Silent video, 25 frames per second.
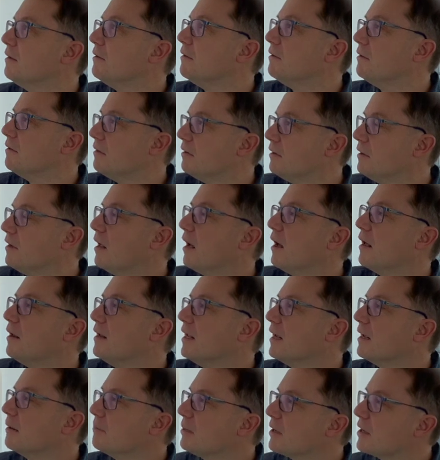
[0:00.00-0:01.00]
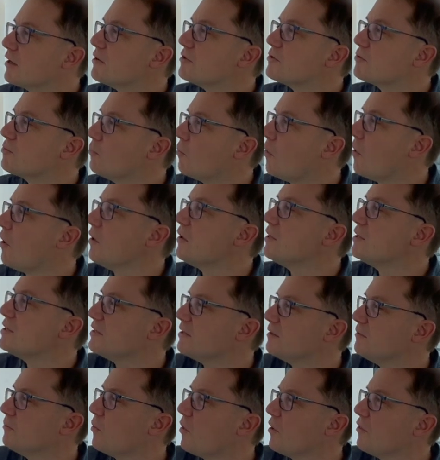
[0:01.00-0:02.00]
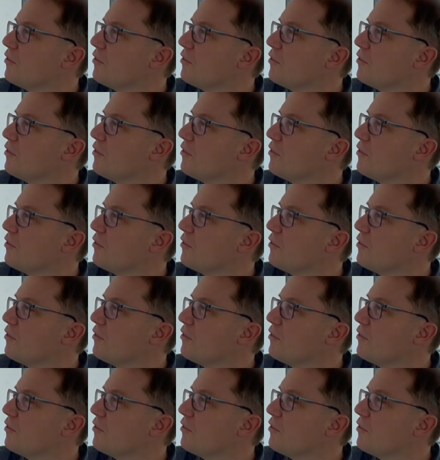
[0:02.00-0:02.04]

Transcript: learning, because one